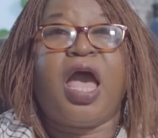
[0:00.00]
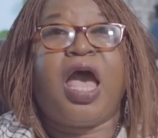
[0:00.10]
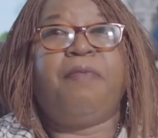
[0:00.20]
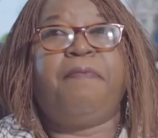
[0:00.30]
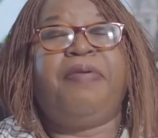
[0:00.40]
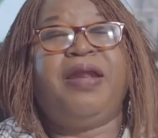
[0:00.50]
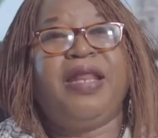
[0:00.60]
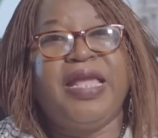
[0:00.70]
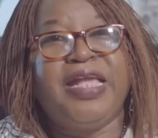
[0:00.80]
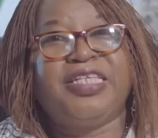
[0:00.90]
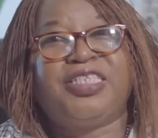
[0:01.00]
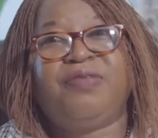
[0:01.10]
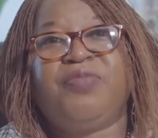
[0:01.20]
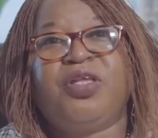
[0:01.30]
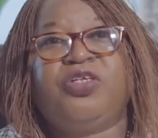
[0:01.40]
And please,
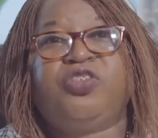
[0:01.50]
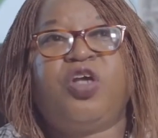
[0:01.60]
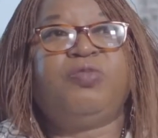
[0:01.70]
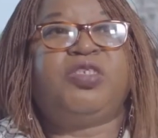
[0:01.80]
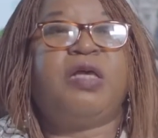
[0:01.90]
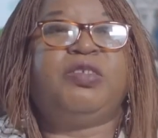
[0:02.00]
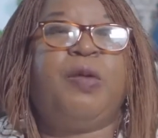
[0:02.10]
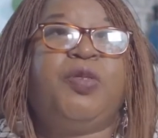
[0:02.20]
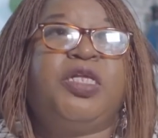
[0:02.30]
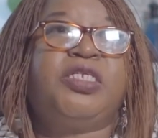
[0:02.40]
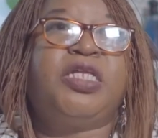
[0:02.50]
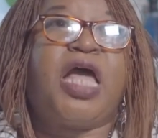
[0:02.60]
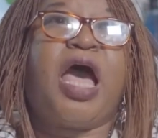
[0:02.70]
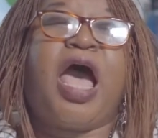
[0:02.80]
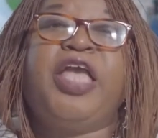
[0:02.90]
sometimes somebody said,
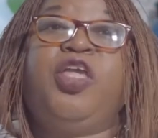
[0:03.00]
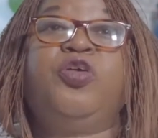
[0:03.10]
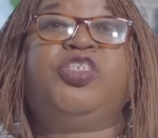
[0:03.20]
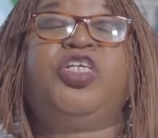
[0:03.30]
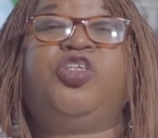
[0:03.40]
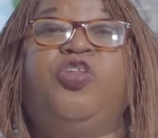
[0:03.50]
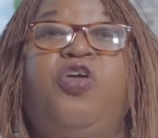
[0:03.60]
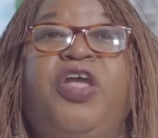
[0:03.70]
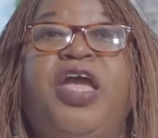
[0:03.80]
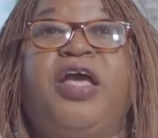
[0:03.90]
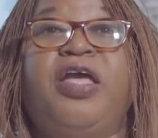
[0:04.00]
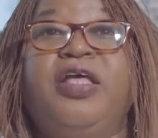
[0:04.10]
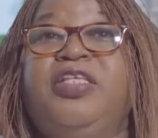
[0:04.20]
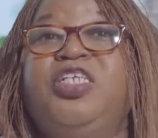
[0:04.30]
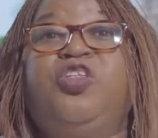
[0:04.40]
I use this lawyer.
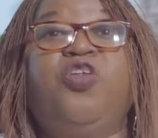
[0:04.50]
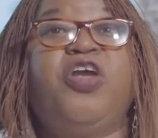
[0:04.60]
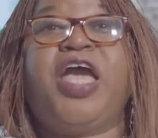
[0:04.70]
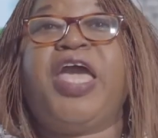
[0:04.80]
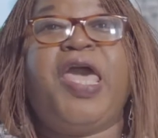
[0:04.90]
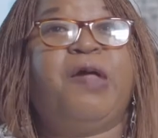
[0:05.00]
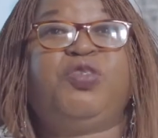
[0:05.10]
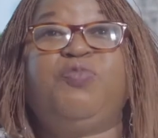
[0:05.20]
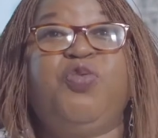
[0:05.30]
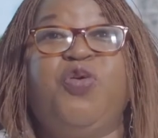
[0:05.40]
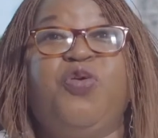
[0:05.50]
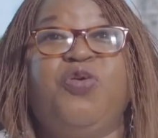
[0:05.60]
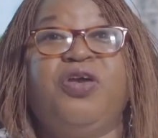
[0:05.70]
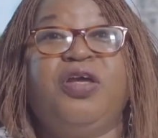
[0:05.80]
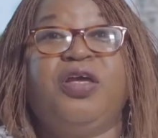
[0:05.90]
This lawyer helps
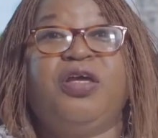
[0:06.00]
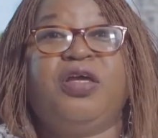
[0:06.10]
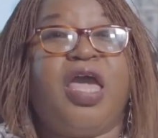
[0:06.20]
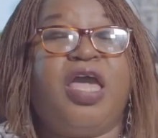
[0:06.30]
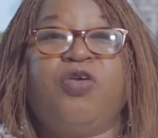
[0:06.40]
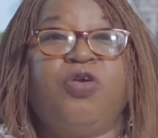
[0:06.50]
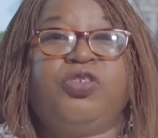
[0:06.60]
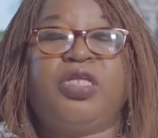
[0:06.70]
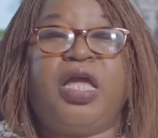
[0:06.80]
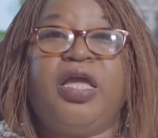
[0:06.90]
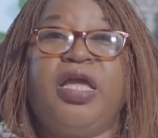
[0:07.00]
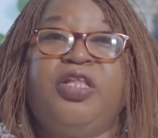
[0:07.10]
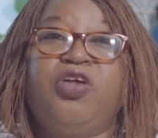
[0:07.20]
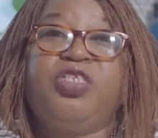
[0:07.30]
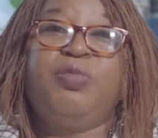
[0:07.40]
me. Go to that.
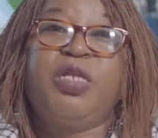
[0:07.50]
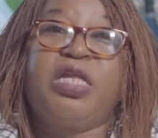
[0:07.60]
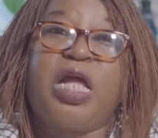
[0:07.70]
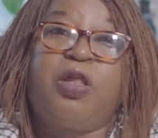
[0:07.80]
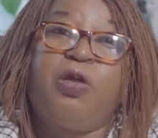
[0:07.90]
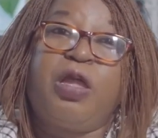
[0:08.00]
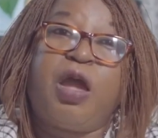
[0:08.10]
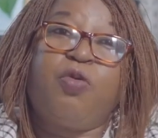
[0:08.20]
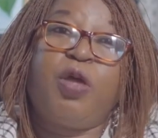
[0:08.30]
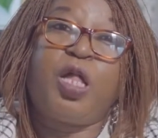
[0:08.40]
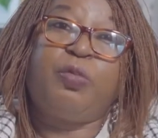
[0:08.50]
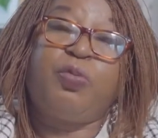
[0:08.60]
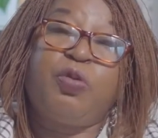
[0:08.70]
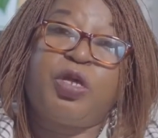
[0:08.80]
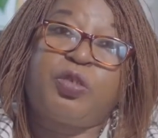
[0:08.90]
Doesn't mean that lawyer will
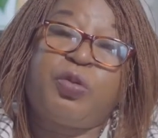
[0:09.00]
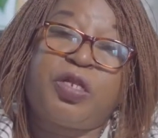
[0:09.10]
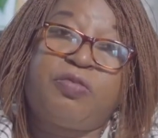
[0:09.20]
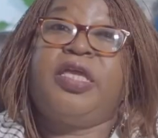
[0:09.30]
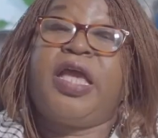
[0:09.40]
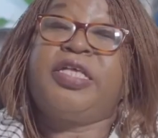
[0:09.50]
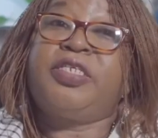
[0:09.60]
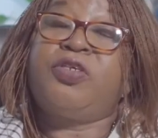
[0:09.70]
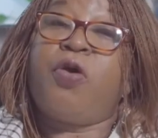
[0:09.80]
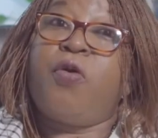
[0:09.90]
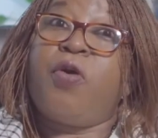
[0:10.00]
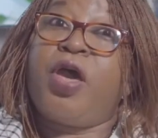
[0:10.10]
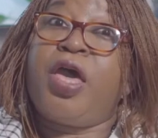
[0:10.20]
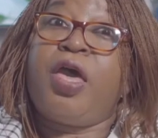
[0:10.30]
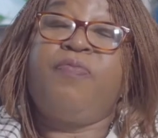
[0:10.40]
help you as well. Yes, so
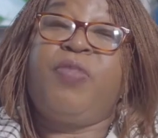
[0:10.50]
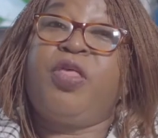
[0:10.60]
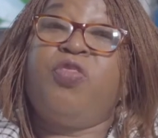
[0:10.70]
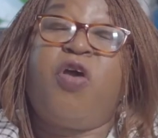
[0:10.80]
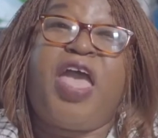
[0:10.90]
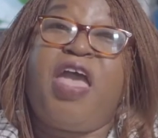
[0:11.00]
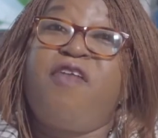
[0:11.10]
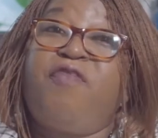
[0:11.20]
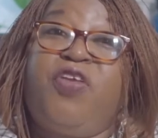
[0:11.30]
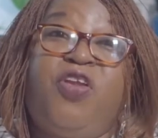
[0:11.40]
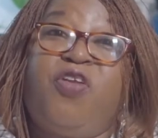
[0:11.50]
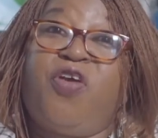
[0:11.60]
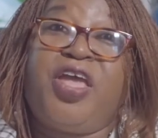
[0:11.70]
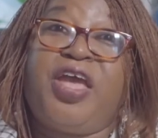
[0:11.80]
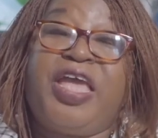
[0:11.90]
not every
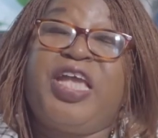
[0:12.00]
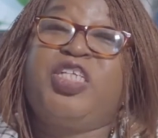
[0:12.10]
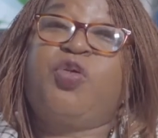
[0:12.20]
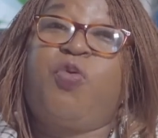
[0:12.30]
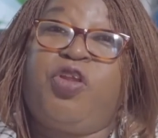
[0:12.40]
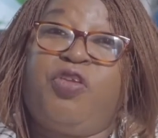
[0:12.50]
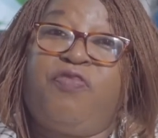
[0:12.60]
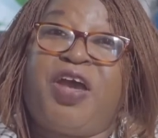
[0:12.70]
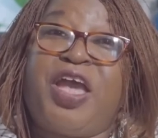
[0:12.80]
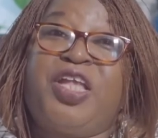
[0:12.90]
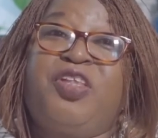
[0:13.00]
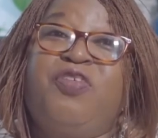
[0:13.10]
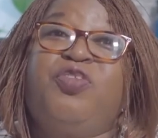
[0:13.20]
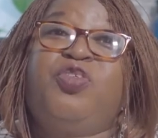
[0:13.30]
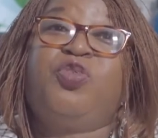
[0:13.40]
lawyer is qualified
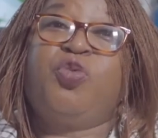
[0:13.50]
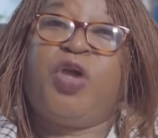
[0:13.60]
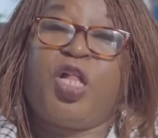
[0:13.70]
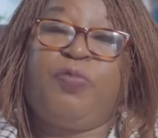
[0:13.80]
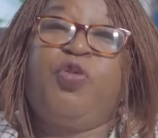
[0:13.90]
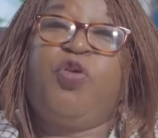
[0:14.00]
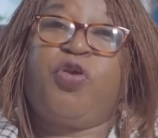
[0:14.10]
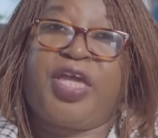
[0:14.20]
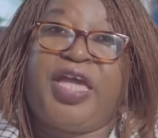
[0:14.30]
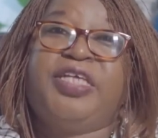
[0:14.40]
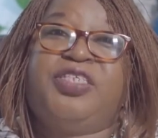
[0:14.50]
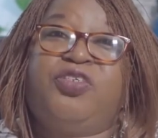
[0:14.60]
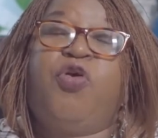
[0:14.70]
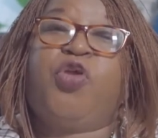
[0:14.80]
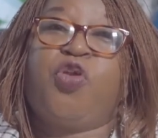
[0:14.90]
to help your case
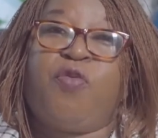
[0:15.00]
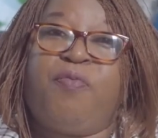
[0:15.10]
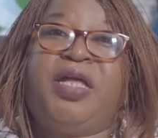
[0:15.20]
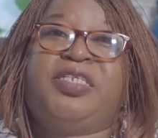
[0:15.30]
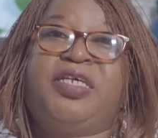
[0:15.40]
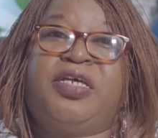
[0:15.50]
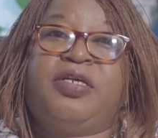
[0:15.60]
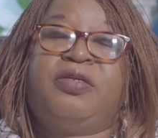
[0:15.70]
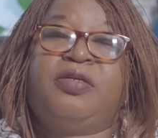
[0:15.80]
or your matter.